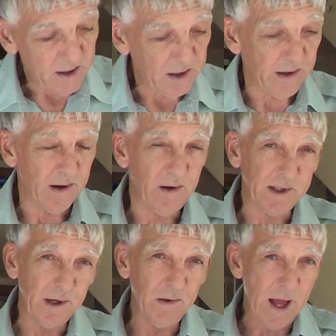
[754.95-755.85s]
drill
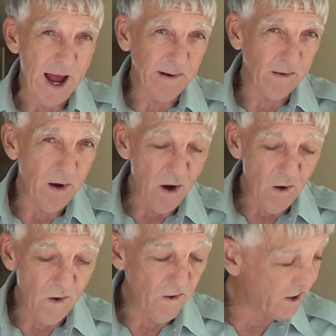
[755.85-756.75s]
2 lateral
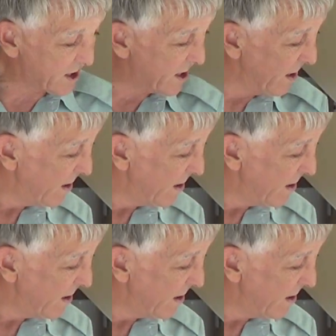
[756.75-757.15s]
holes